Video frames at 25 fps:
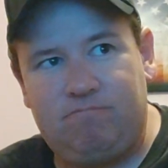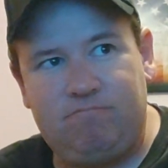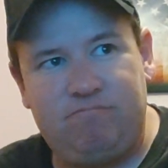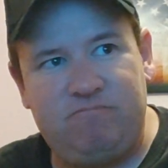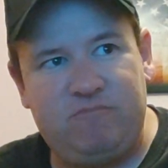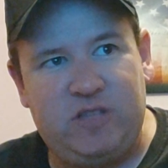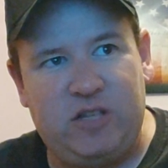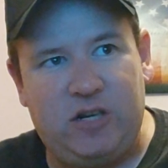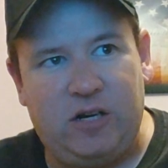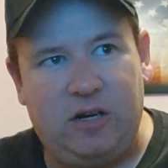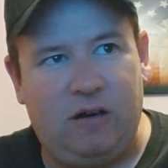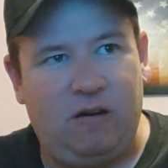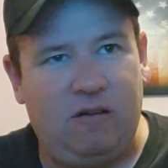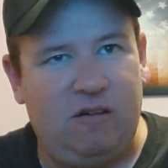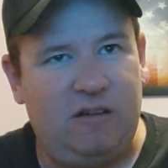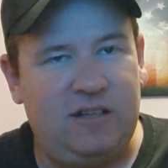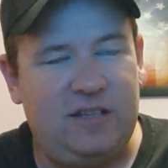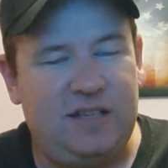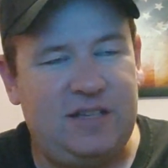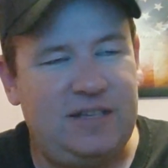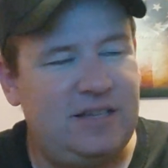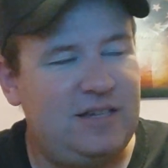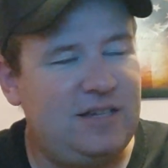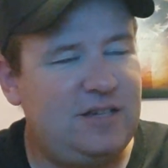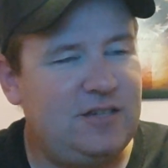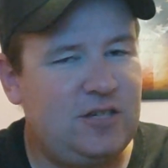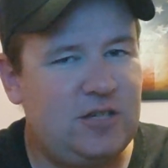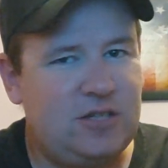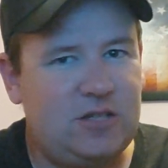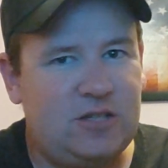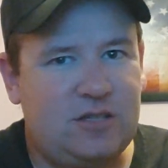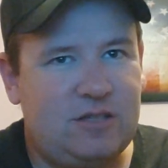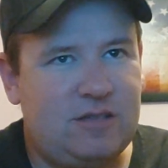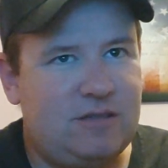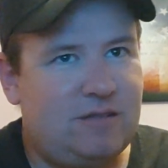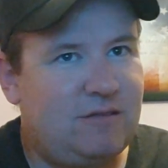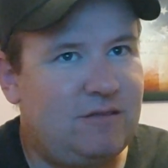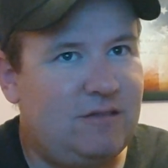You know, he
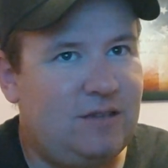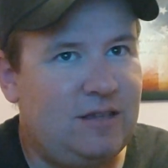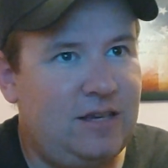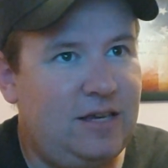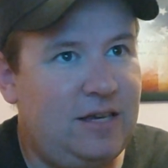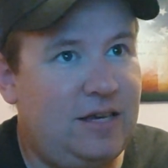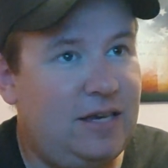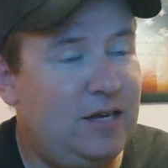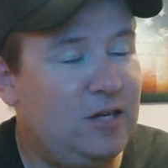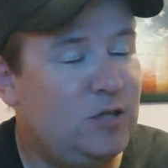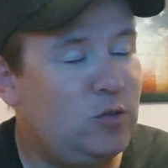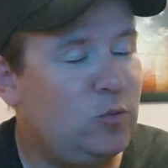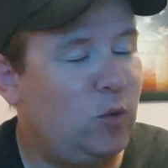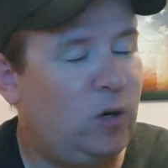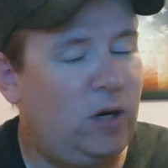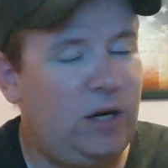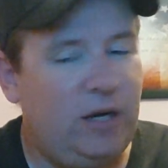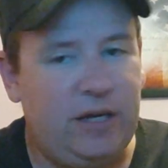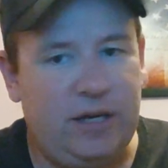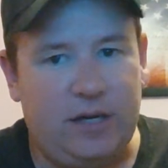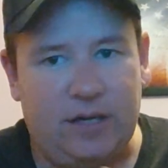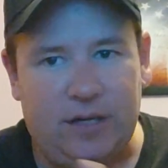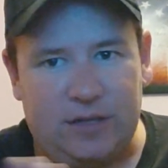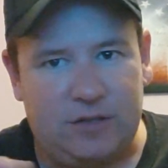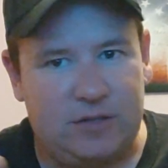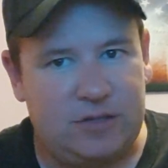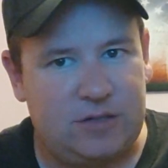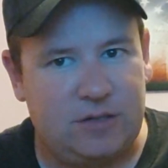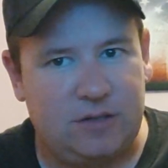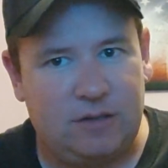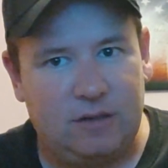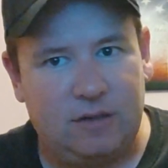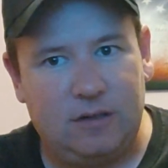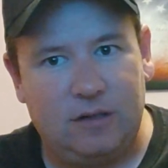is what he is.